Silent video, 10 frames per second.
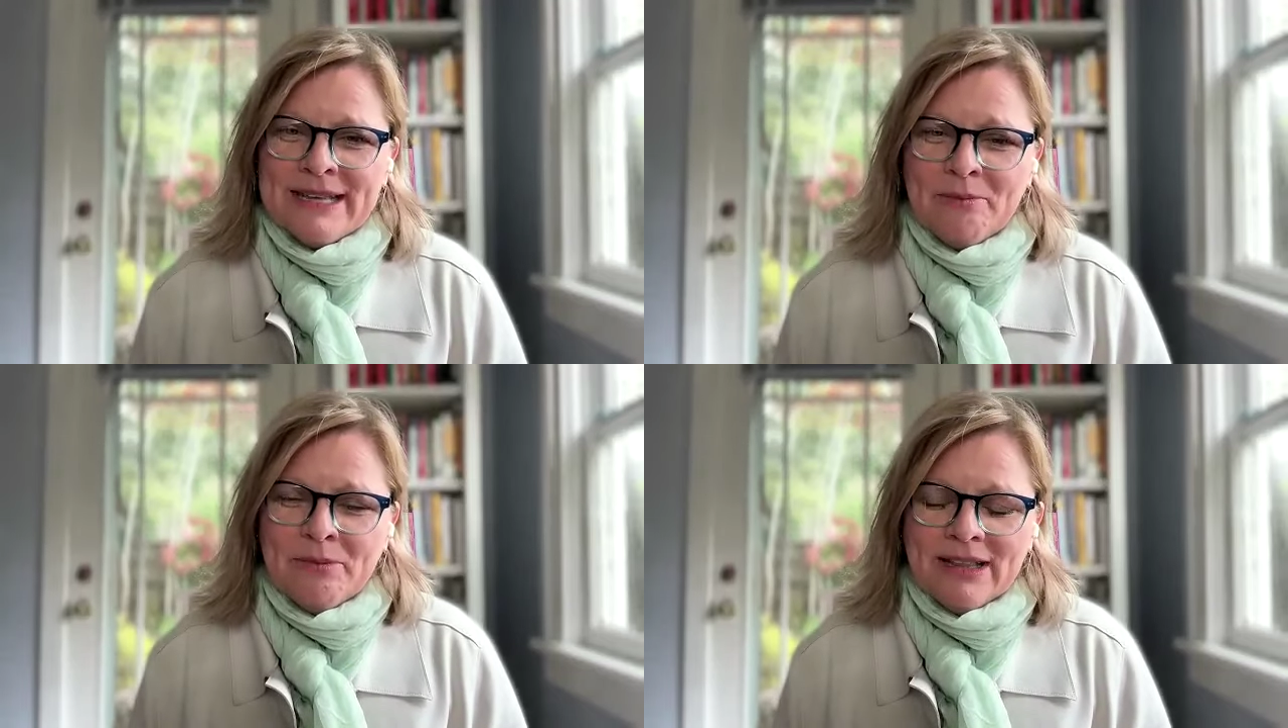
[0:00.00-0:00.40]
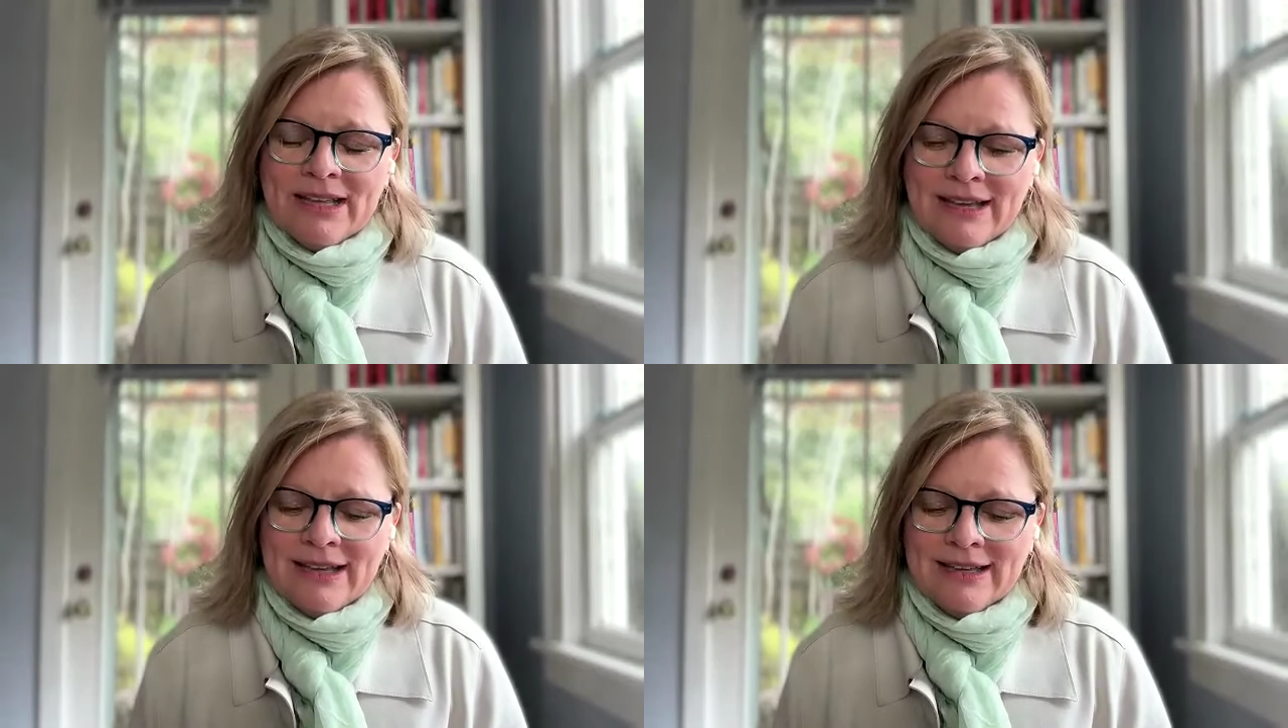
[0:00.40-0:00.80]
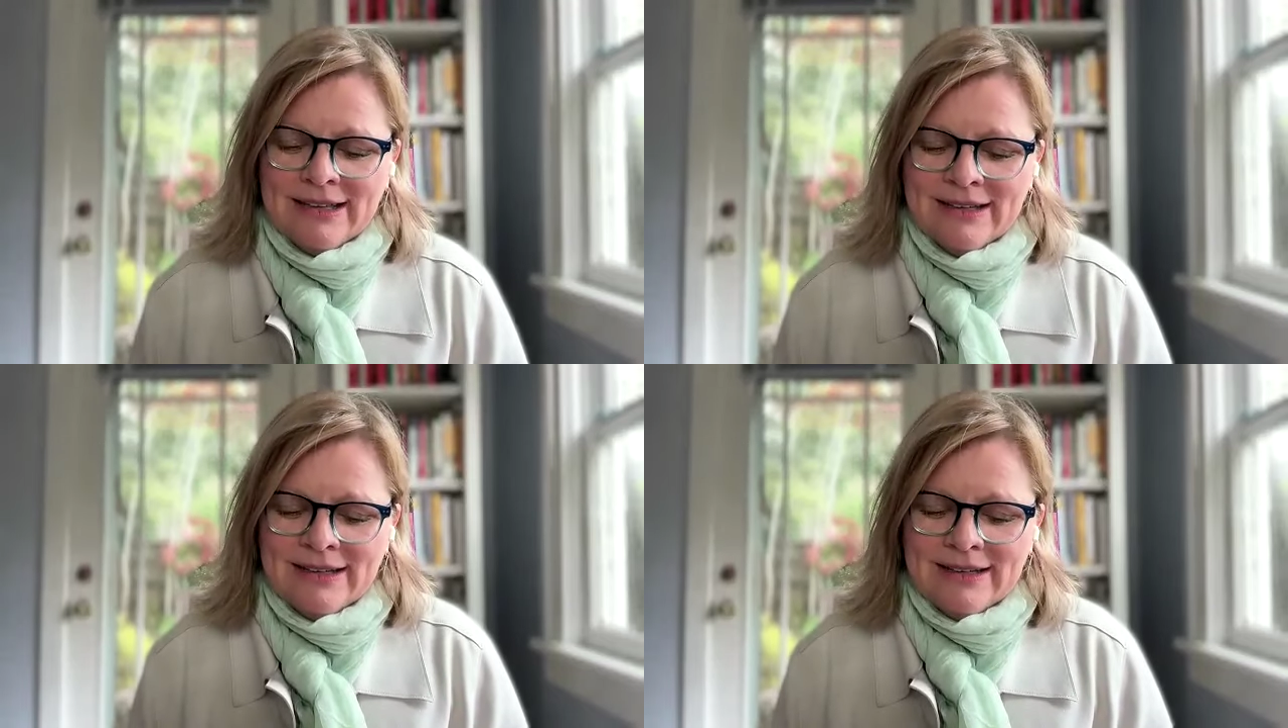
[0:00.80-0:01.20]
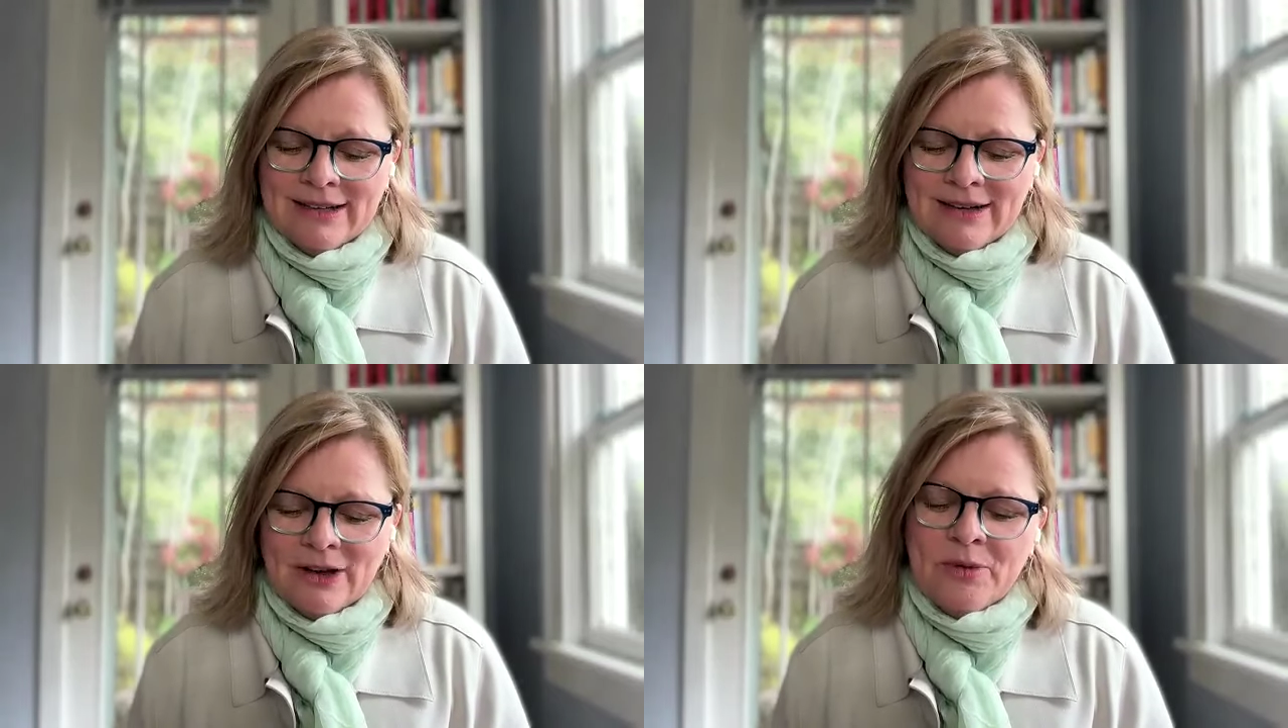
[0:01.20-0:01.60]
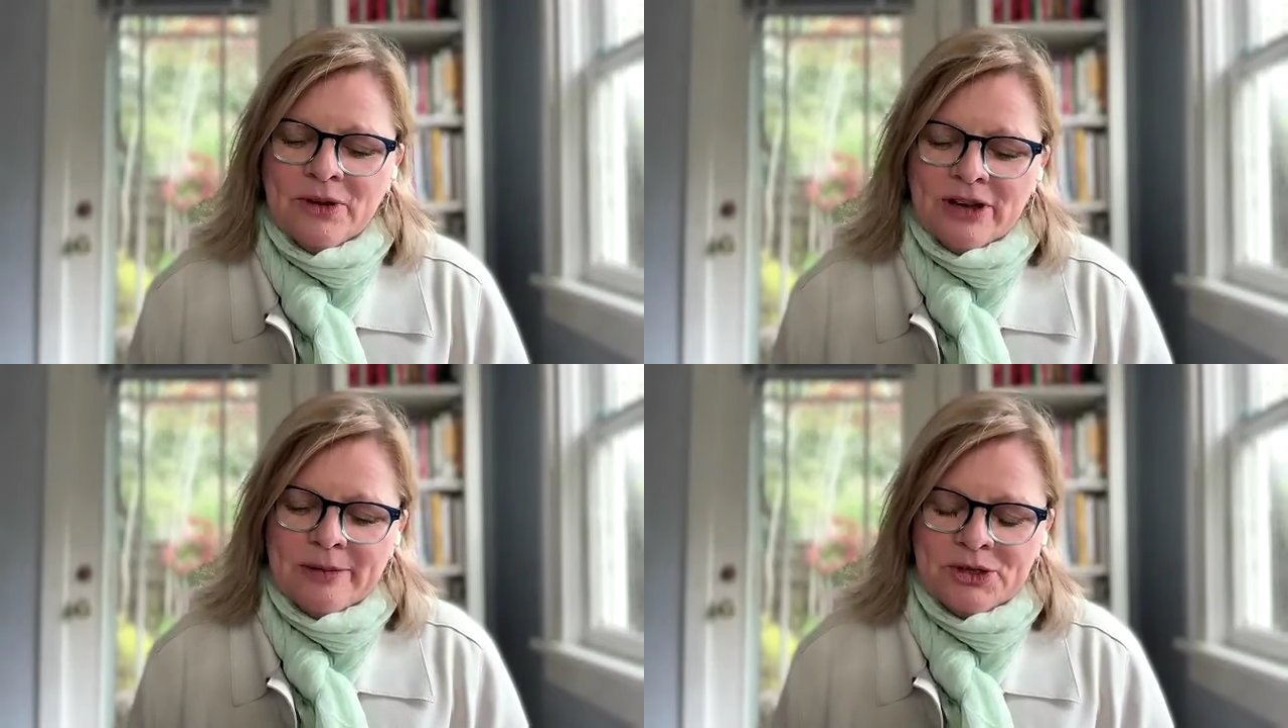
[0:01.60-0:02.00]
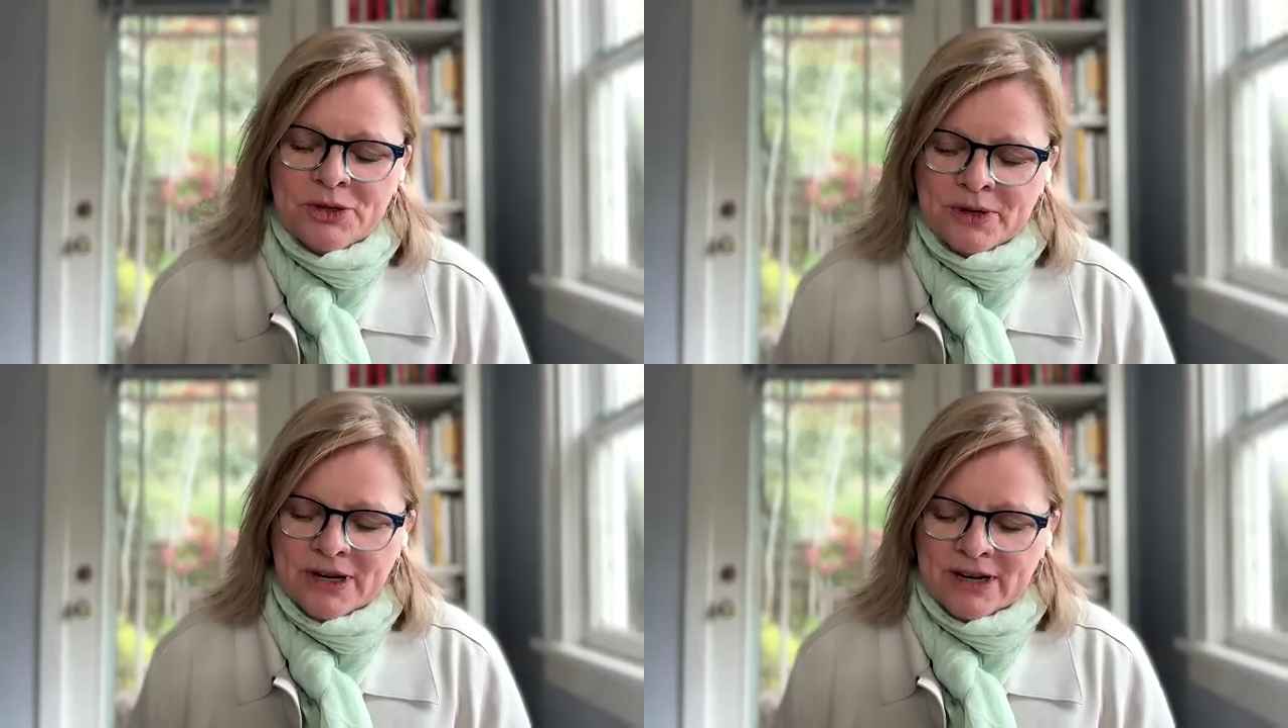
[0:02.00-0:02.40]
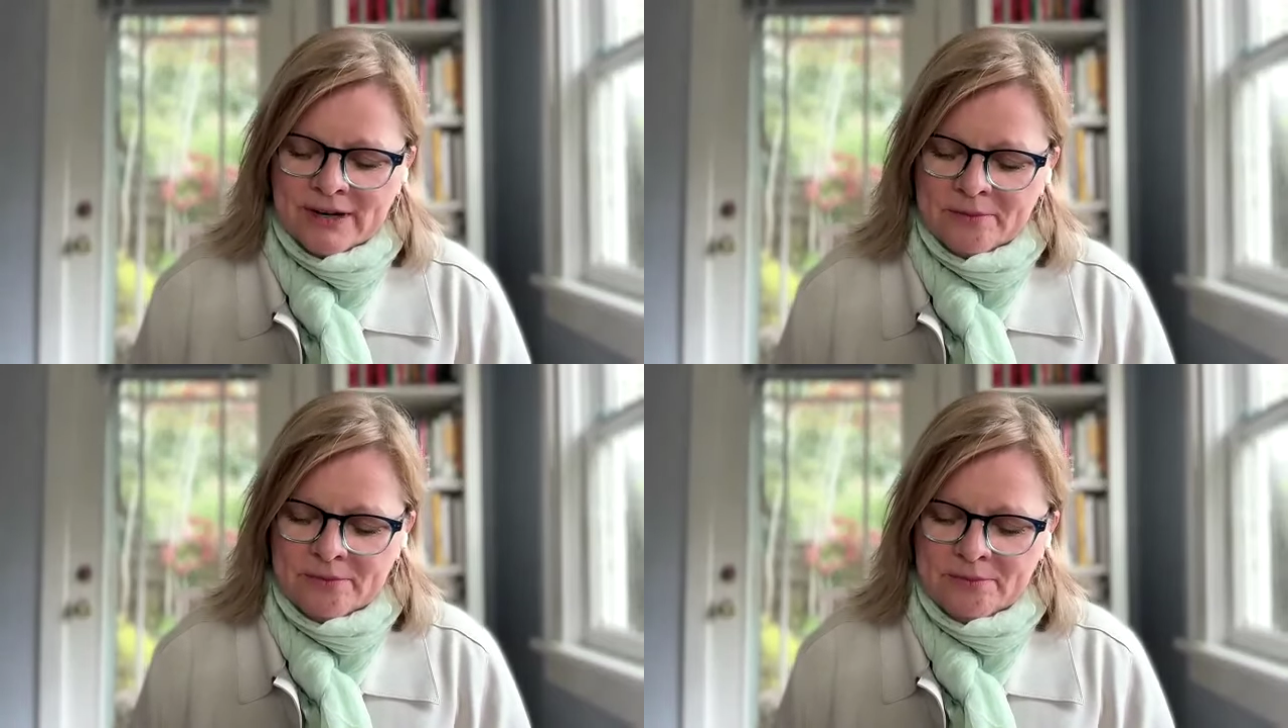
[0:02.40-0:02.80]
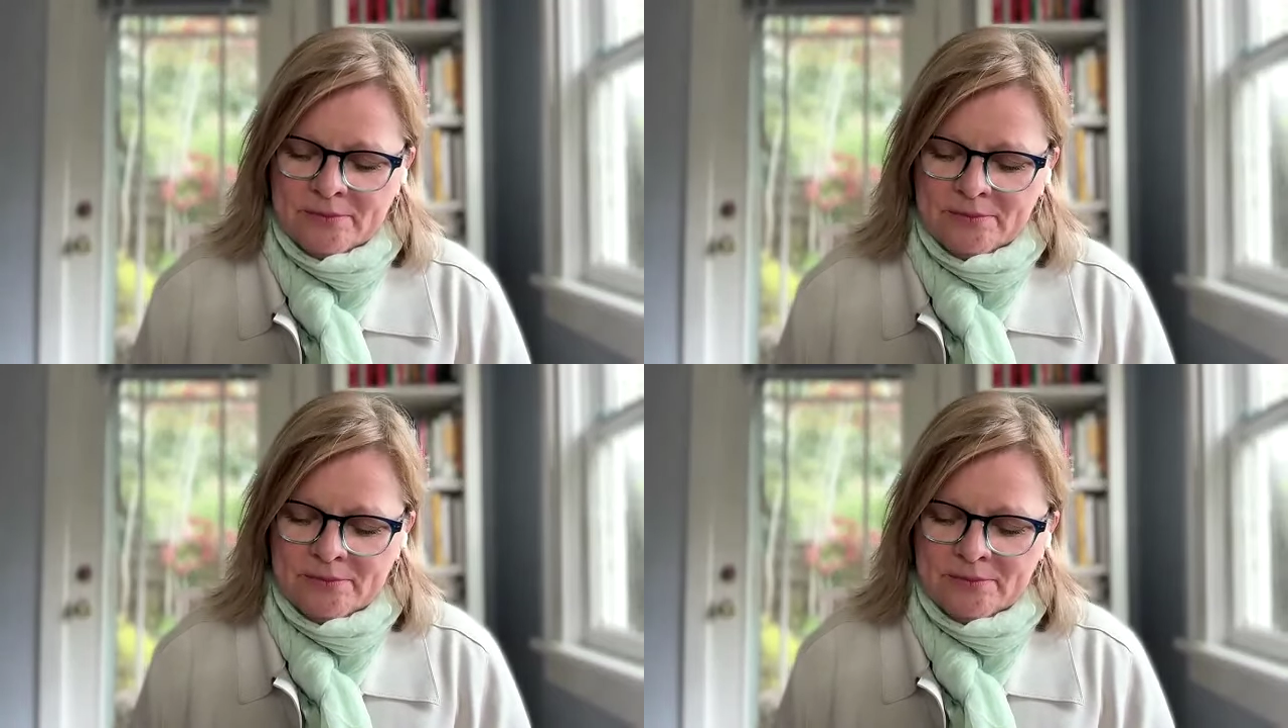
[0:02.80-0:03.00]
assembly. Hope you'll come to our